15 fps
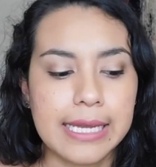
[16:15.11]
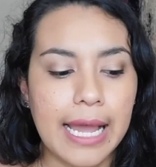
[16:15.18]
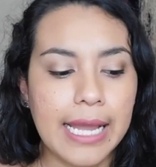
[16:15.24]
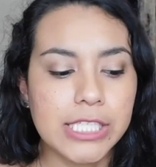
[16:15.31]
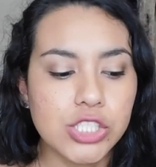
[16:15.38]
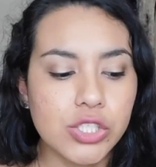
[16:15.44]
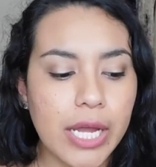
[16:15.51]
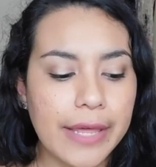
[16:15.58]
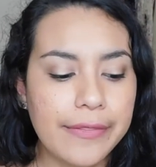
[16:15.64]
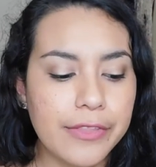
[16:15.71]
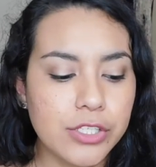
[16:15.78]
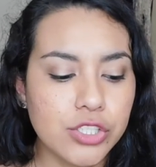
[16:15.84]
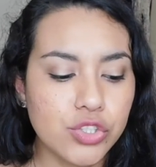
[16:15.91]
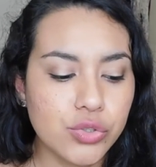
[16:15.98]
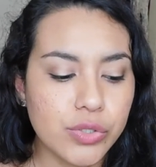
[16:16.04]
I tried the
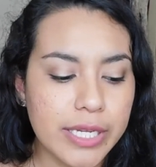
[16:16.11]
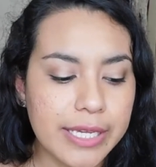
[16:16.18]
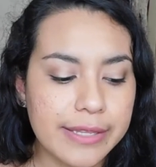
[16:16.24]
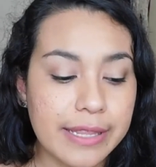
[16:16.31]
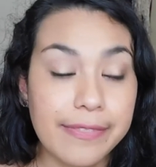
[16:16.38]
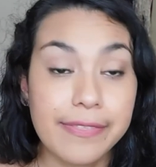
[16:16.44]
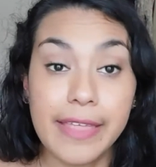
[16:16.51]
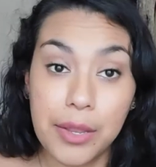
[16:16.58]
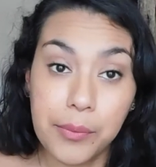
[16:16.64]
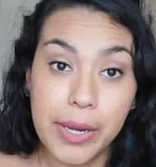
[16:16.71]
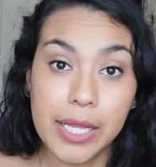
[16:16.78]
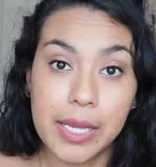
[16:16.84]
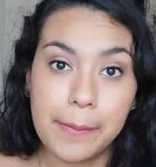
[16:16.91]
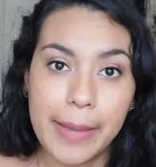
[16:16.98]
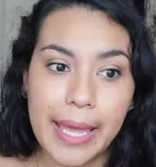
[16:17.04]
trick that they
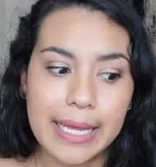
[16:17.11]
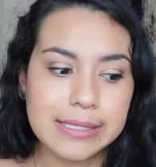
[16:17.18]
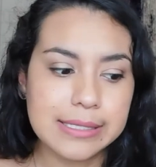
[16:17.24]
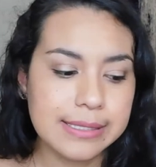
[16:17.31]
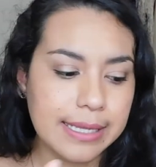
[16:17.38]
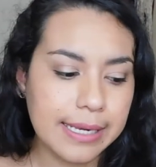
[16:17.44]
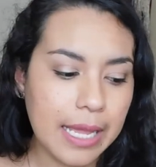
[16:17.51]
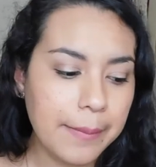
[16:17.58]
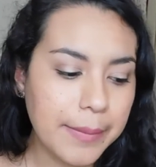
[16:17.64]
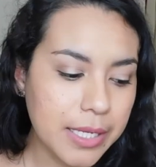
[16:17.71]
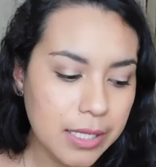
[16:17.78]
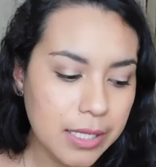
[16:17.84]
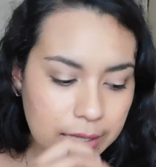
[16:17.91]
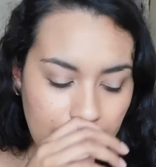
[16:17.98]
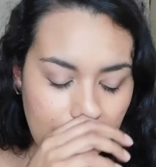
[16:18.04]
recommend, that
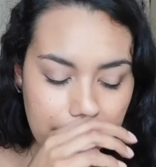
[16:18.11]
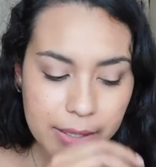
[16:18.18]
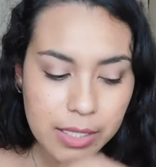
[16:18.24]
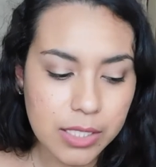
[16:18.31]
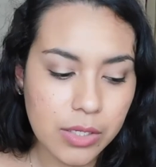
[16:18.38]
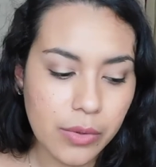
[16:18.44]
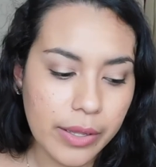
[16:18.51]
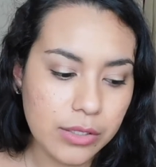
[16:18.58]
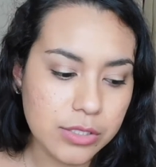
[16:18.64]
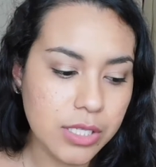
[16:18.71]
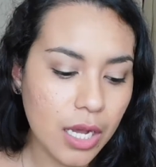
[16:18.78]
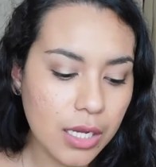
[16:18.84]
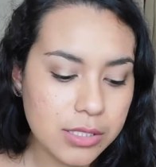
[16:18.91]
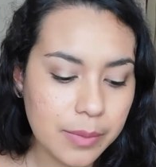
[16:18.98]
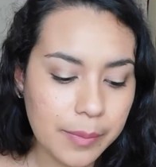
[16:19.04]
Emily Noel
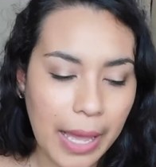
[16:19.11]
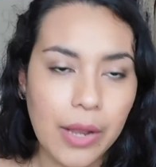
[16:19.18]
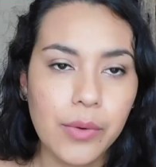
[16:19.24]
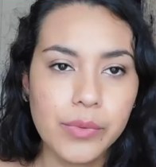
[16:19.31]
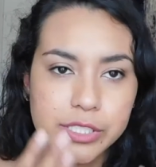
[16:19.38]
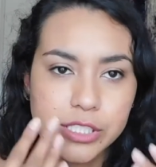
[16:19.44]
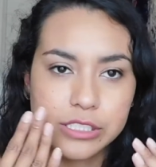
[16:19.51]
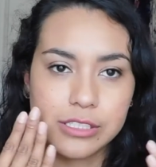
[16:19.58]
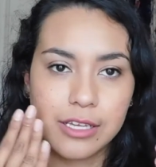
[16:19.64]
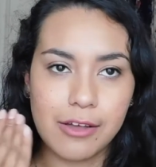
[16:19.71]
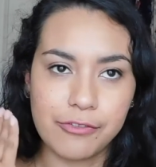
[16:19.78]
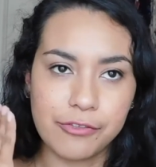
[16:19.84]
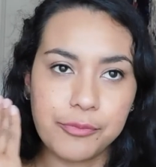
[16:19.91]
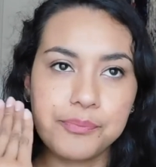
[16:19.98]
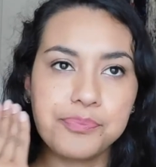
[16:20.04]
talks about, which is
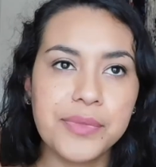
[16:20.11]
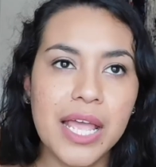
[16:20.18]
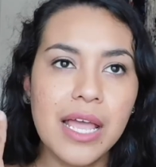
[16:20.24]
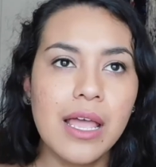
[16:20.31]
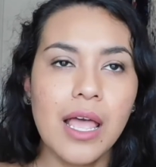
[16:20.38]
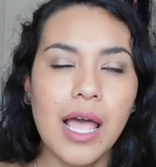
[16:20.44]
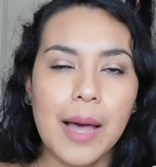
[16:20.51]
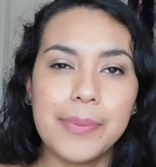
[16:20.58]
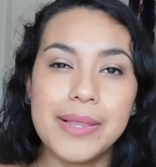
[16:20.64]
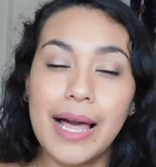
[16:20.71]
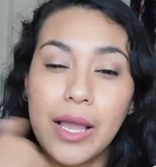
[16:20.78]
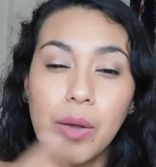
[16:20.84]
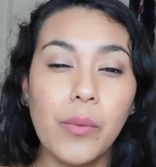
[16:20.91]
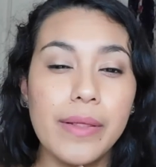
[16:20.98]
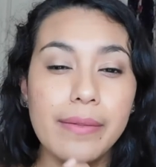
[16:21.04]

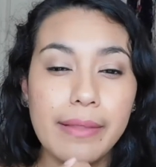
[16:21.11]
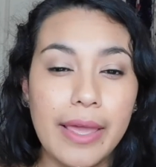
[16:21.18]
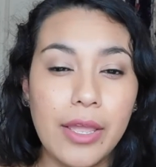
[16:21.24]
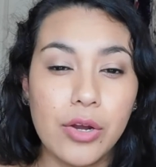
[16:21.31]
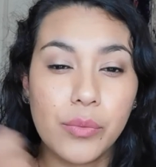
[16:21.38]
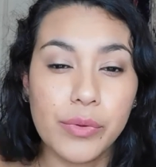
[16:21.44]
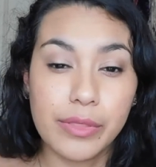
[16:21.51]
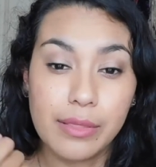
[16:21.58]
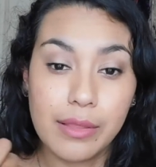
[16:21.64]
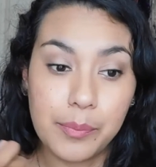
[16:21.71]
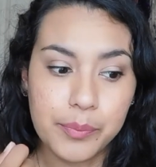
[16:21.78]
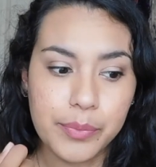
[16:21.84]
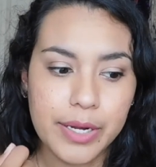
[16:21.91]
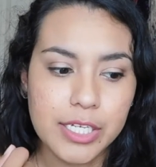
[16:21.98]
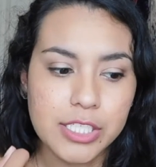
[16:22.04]
applying 1 layer with a
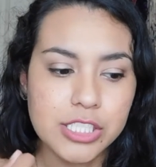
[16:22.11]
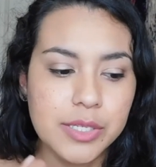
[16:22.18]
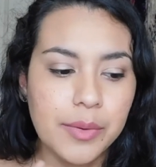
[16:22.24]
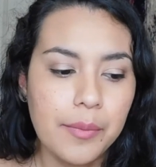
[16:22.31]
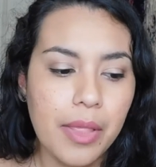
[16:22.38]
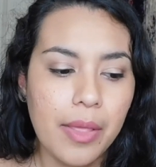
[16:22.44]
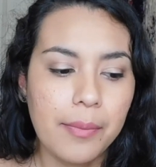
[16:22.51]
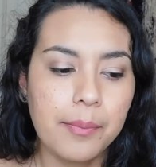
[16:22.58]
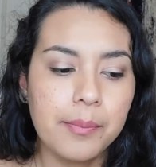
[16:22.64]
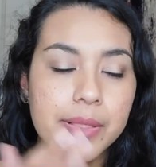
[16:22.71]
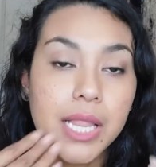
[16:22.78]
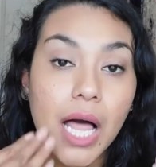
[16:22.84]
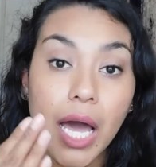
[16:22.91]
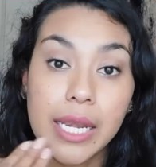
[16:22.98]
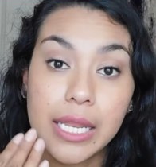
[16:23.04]
lip brush,
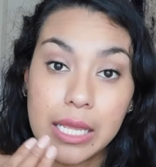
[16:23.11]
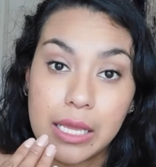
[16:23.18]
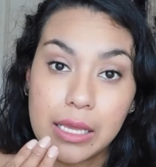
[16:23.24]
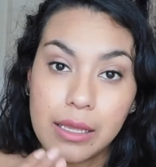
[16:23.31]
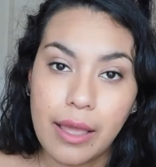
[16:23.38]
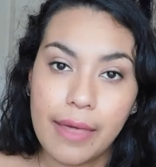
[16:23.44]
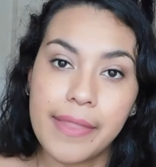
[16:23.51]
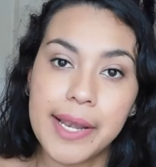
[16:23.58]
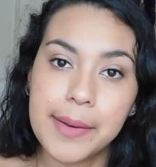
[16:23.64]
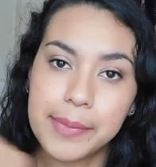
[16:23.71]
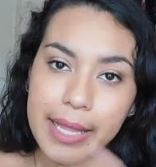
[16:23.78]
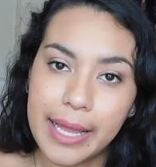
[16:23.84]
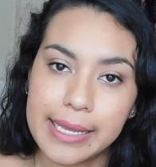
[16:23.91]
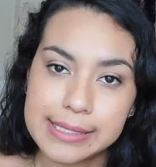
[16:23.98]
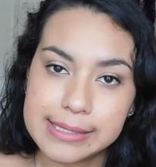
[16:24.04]
blotting, and then
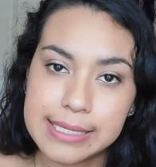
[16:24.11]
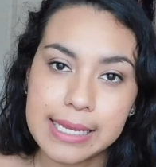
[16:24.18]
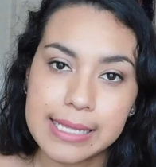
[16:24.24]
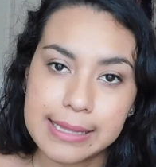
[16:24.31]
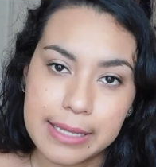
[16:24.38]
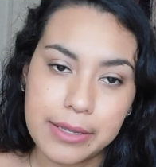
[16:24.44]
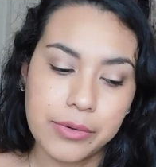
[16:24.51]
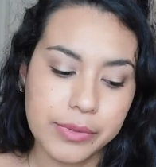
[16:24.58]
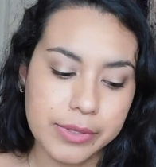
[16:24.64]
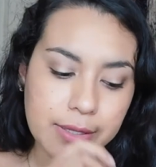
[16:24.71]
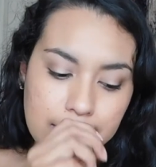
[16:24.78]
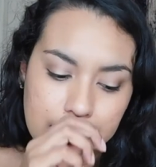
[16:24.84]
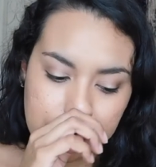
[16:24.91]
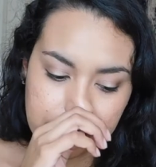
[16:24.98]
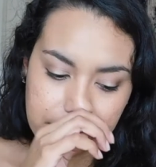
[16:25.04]
applying a 2nd layer with
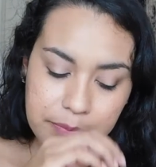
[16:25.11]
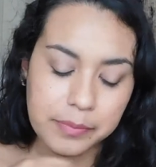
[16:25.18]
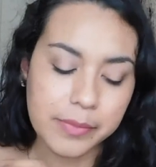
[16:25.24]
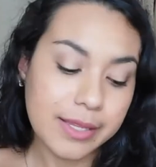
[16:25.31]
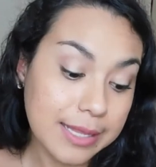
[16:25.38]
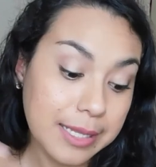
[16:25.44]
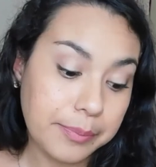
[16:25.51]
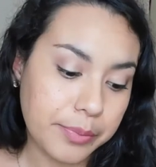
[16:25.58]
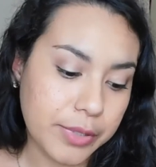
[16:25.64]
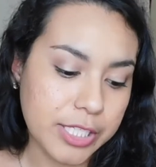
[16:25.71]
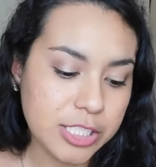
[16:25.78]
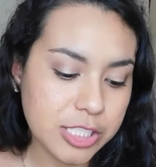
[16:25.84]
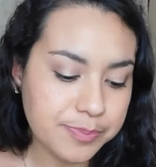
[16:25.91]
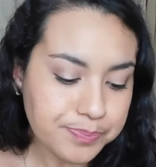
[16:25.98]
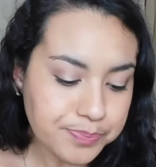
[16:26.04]
the lip
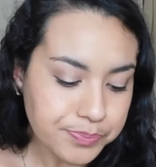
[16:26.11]
brush.